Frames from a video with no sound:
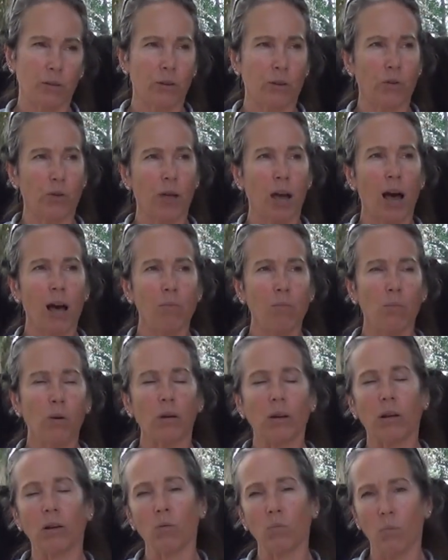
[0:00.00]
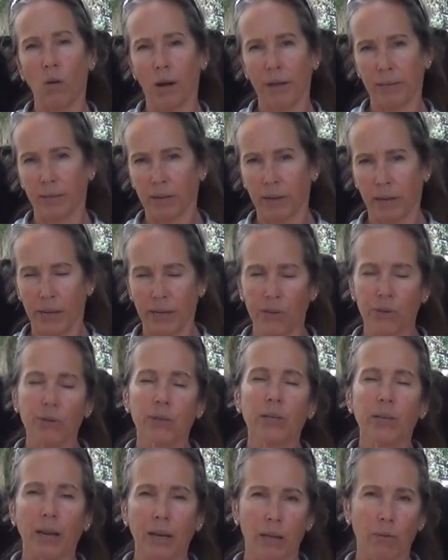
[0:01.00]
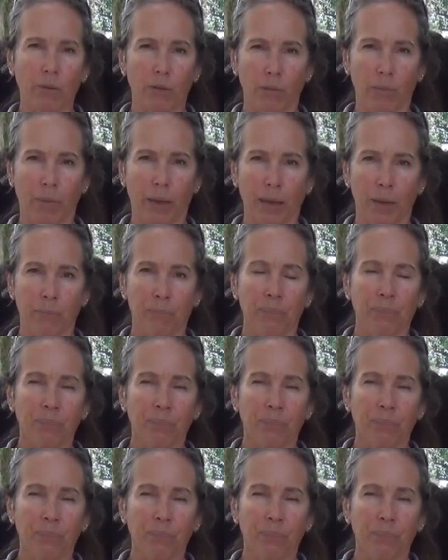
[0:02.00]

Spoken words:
or you come one-on-one and you study with me,